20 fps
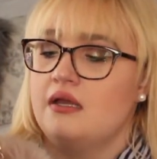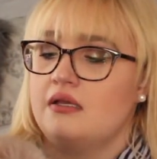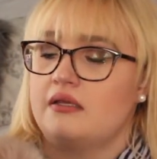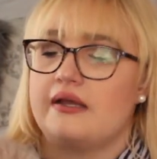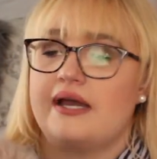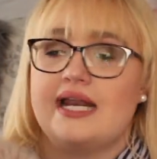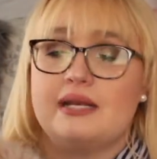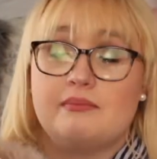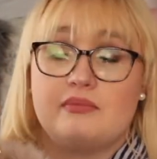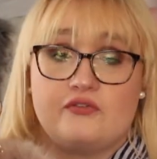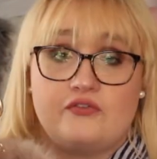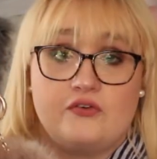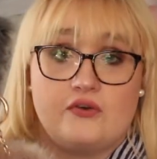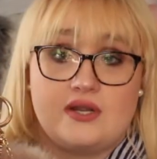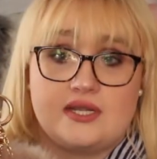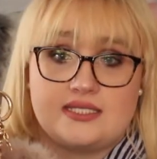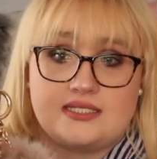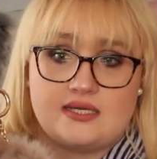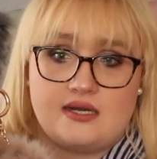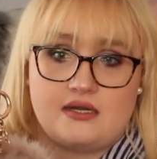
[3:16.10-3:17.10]
got it before
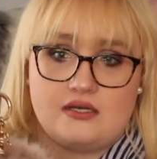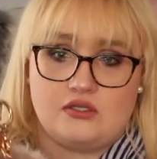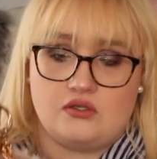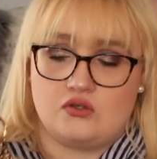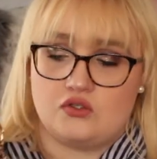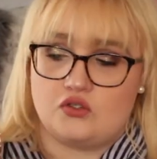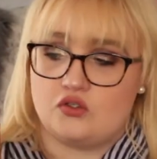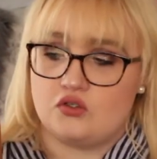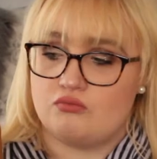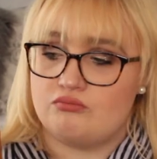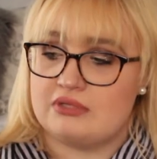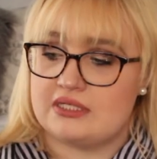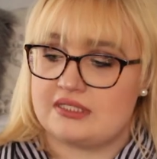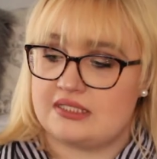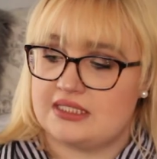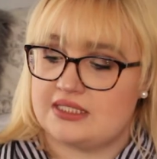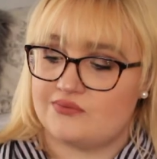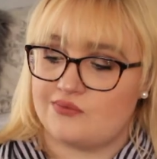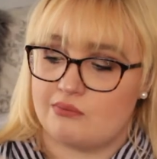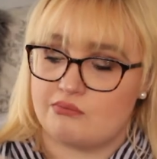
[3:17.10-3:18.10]
I started YouTube. This
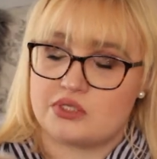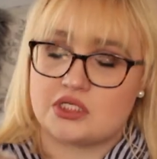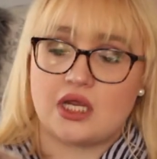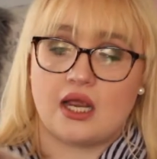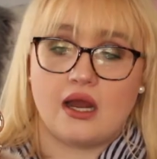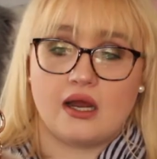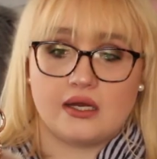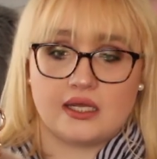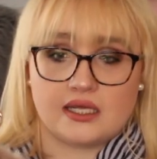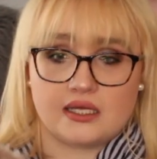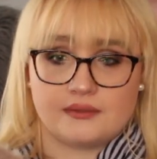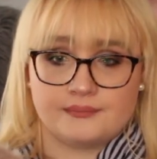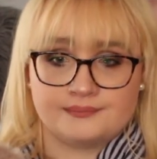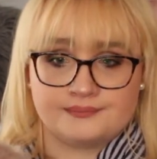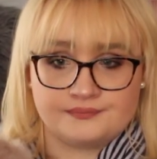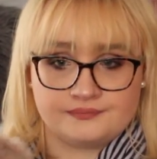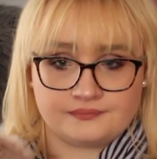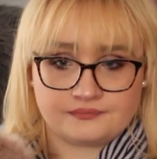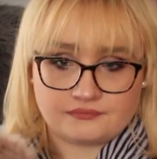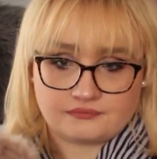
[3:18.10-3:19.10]
is from Target.
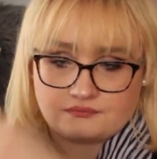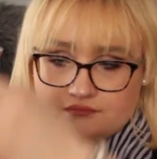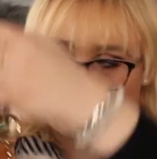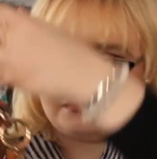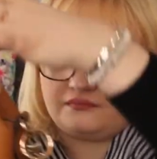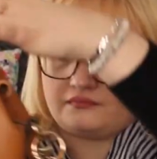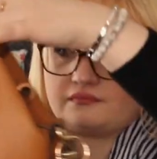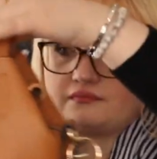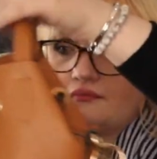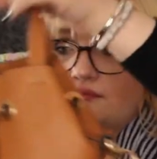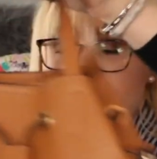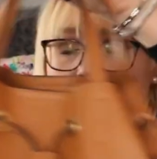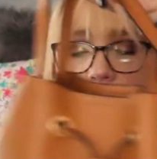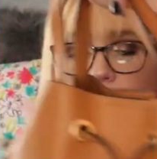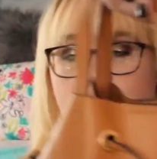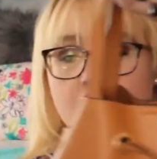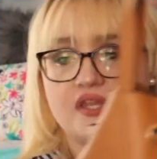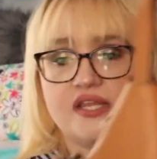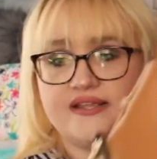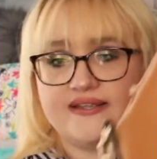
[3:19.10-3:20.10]

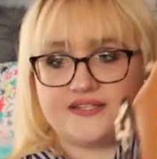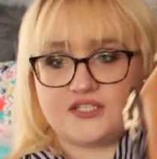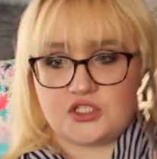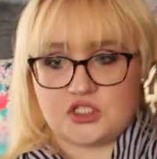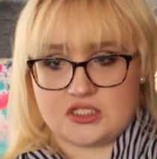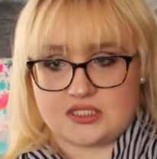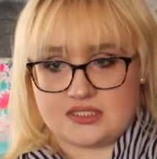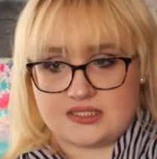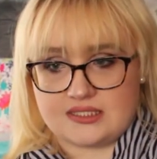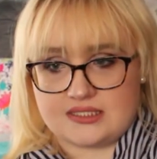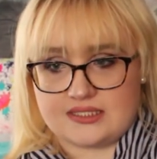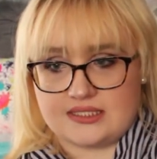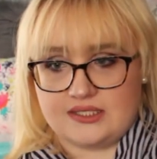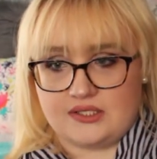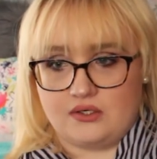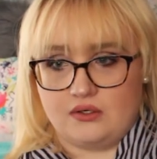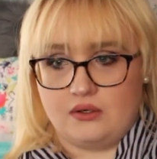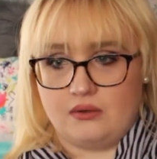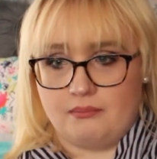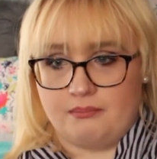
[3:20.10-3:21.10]
It's just this
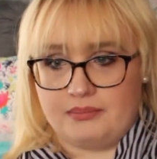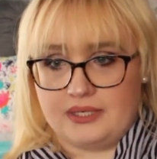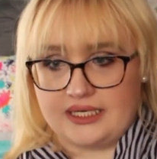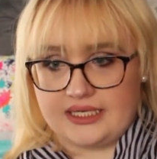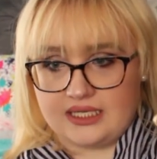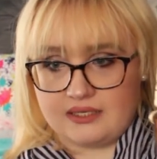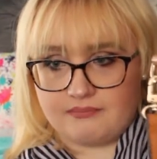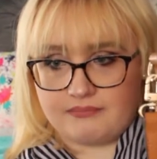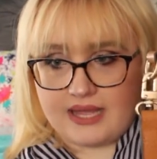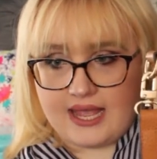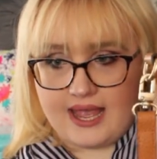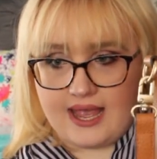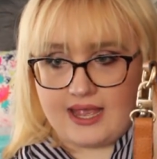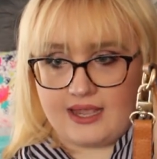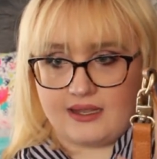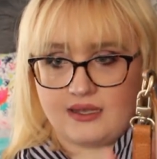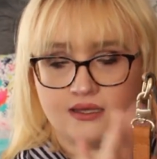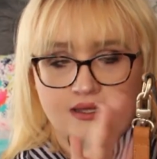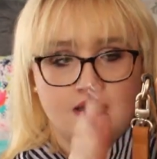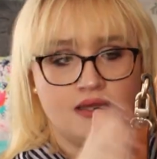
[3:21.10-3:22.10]
little bucket
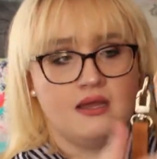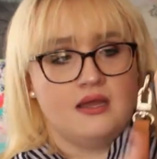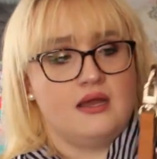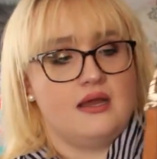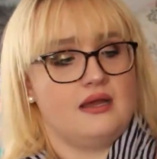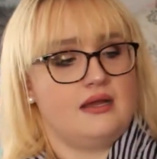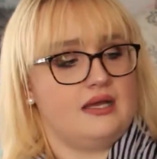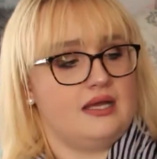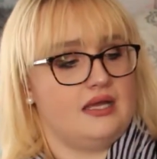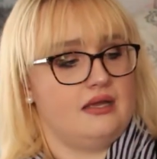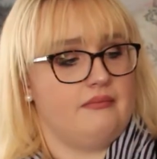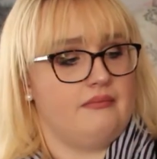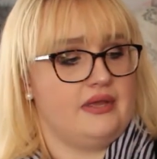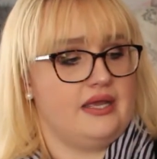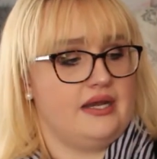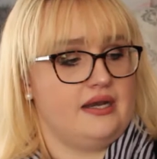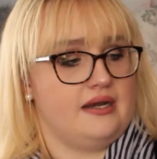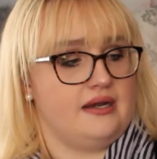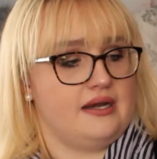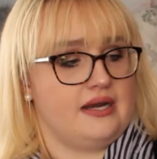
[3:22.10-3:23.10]
bag
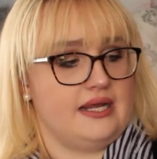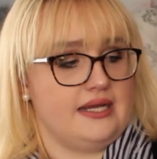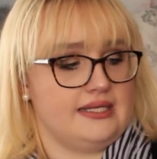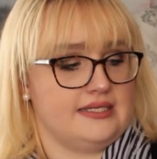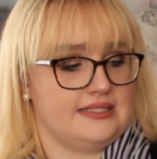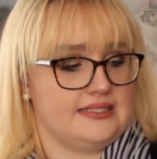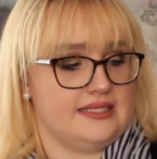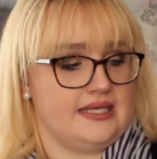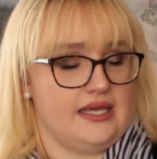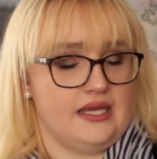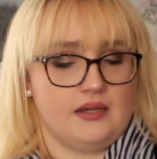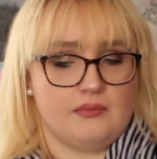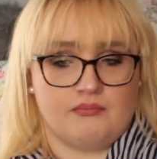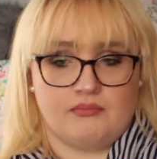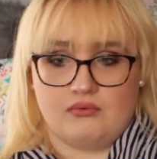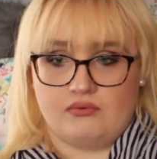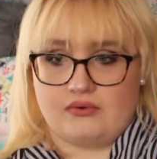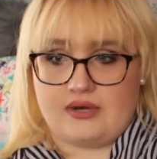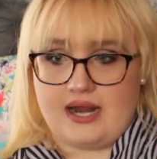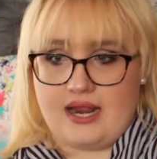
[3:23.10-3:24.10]
in a nice like
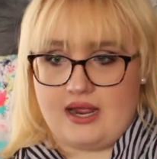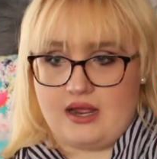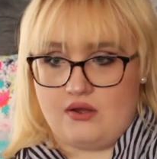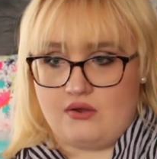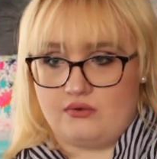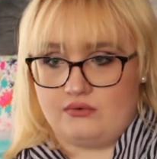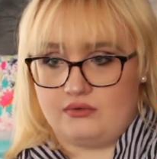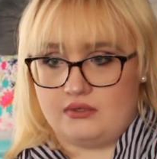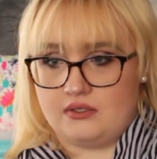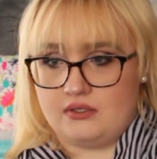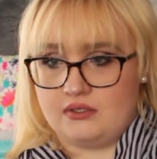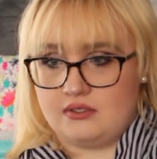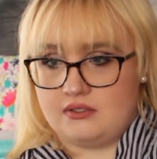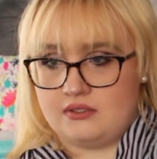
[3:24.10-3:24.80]
brown